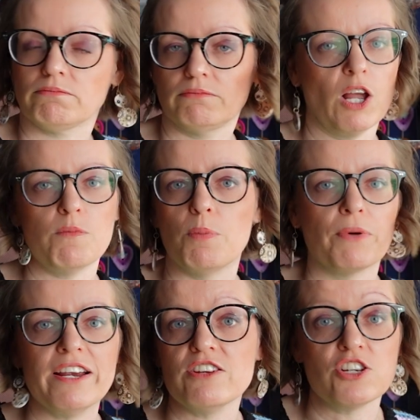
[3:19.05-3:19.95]
no, my
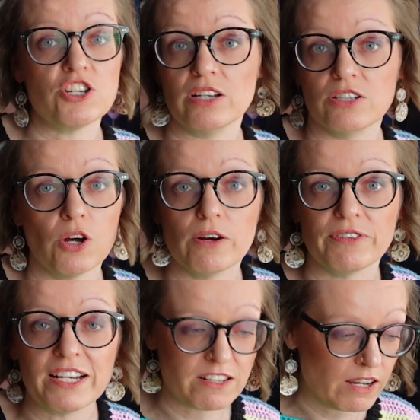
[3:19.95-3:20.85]
brain just shuts off.
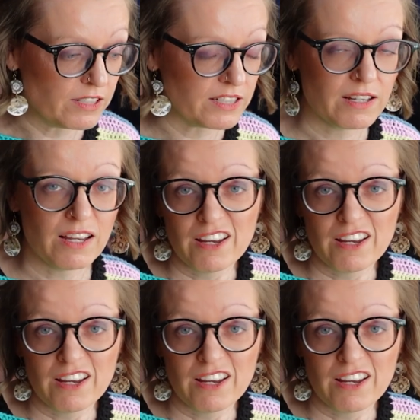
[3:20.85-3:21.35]
It does.